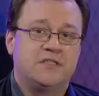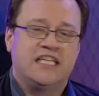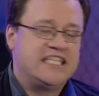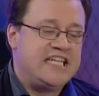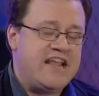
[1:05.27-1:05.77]

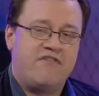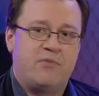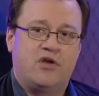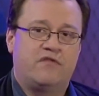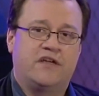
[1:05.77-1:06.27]
It's never
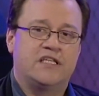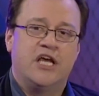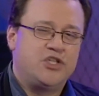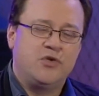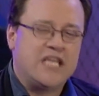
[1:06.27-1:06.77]
perfect.
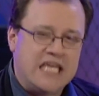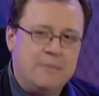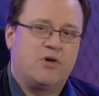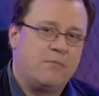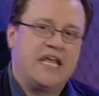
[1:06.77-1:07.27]
So you can
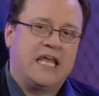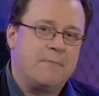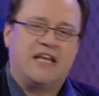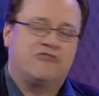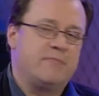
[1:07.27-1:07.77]
keep on making it
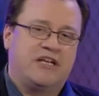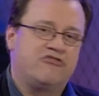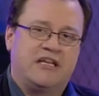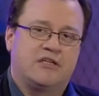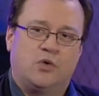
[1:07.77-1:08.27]
better and better and
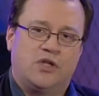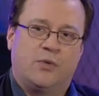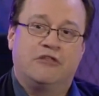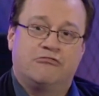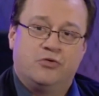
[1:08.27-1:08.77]
better all the
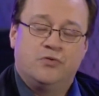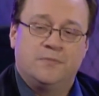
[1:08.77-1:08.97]
way through.